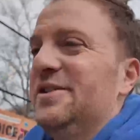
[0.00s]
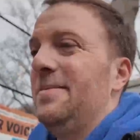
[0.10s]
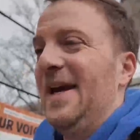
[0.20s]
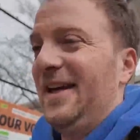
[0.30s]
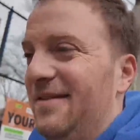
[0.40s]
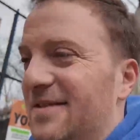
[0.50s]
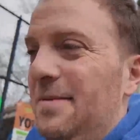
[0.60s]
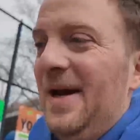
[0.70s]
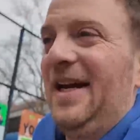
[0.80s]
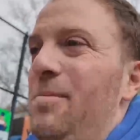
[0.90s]
to
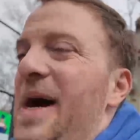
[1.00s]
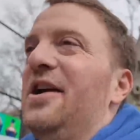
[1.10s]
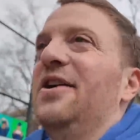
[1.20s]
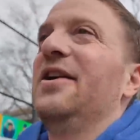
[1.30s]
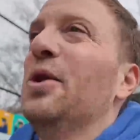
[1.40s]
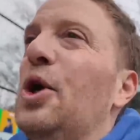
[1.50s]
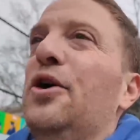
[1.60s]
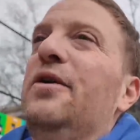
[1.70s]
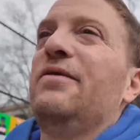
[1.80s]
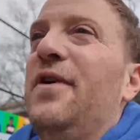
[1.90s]
make it better, to
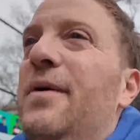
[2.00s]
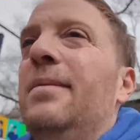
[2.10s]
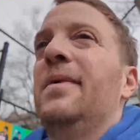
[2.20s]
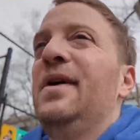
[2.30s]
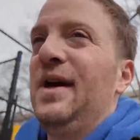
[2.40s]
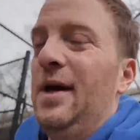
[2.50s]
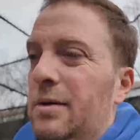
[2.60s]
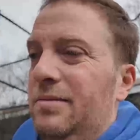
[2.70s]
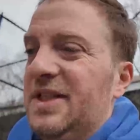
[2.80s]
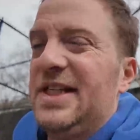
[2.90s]
learn from
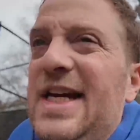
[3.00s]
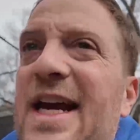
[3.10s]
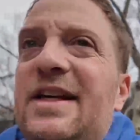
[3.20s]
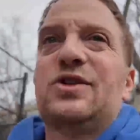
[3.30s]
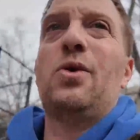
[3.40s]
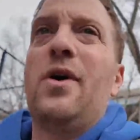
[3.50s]
mistakes.